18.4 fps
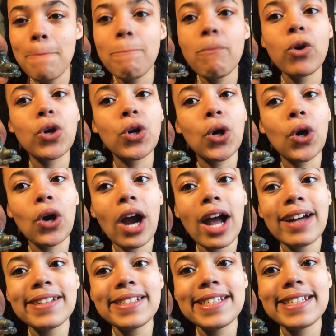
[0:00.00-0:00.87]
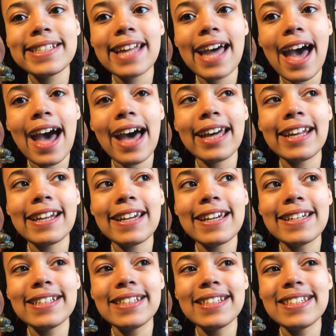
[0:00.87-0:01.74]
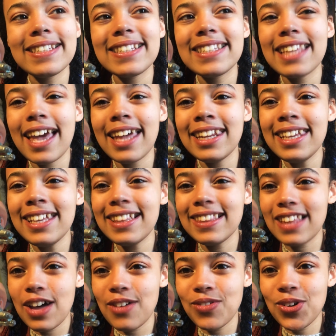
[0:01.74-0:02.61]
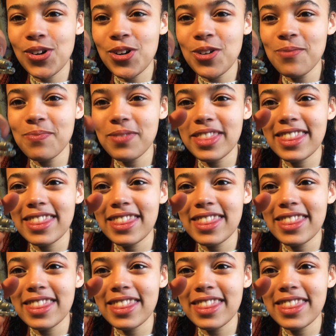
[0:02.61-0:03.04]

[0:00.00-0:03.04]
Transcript: progress at a steady level.